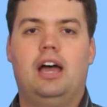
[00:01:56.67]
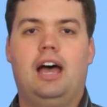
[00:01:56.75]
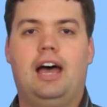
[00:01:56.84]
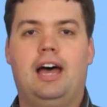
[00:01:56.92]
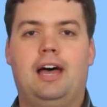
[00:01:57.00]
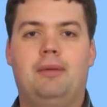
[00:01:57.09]

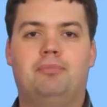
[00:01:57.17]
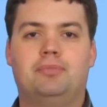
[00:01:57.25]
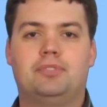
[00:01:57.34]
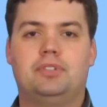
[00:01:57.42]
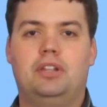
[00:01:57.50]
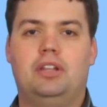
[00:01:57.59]

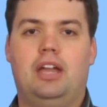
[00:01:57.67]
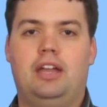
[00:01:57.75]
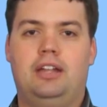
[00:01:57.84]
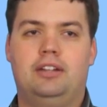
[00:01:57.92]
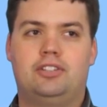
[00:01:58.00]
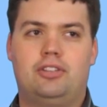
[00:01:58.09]

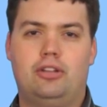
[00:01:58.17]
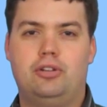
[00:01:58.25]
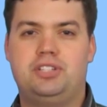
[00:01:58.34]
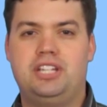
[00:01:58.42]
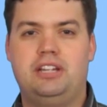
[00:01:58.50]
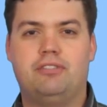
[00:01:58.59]
And
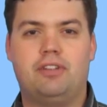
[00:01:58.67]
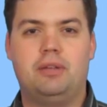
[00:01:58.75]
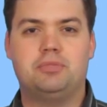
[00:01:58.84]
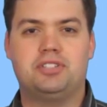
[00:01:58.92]
13 frames